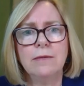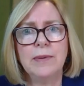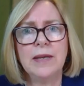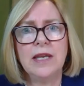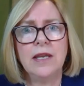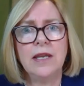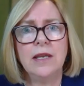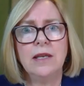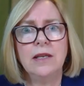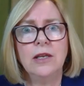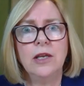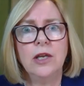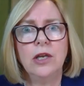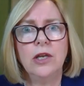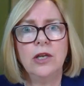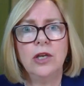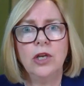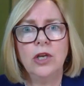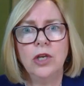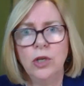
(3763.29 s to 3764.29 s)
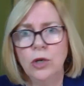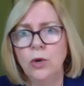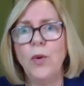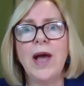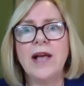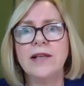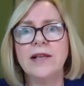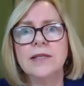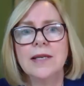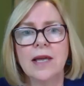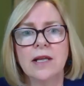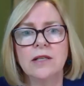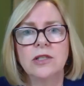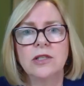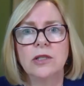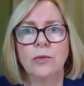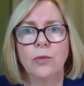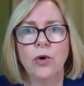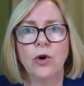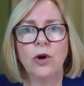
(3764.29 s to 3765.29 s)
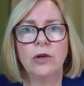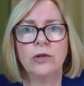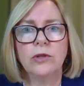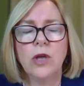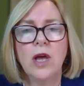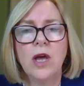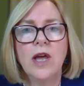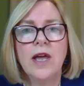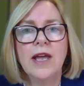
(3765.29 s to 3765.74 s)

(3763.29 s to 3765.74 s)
be US against the world.